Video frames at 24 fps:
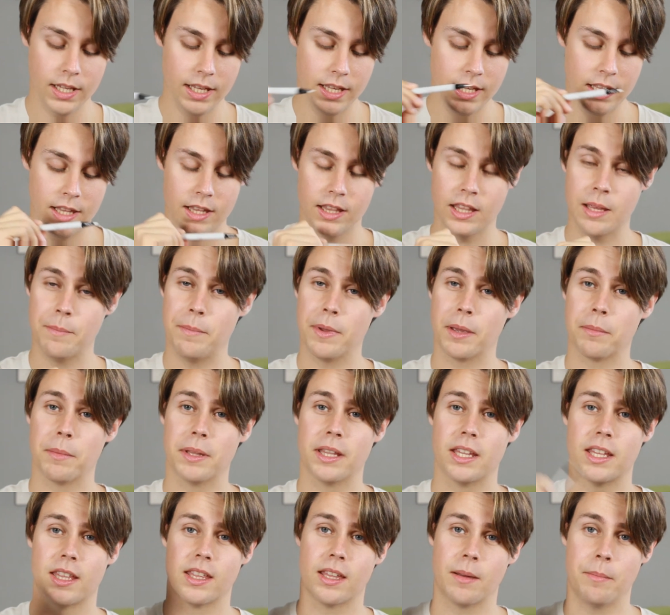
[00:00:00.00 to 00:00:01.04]
The
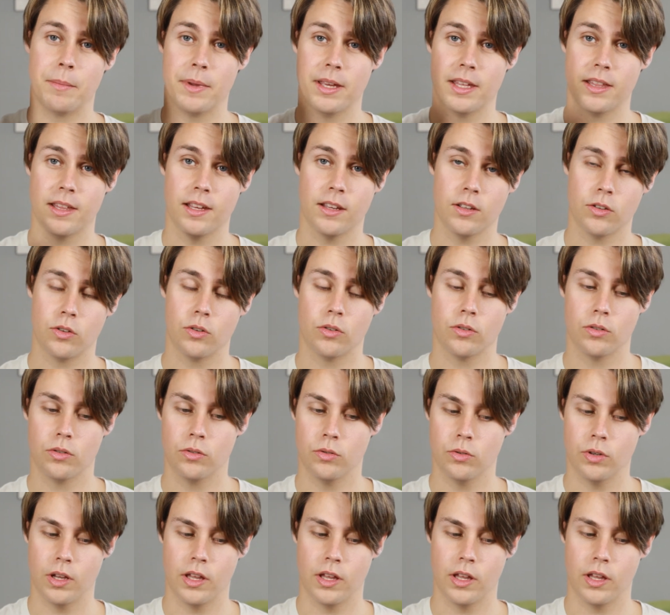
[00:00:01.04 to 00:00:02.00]
pigment is amazing. You do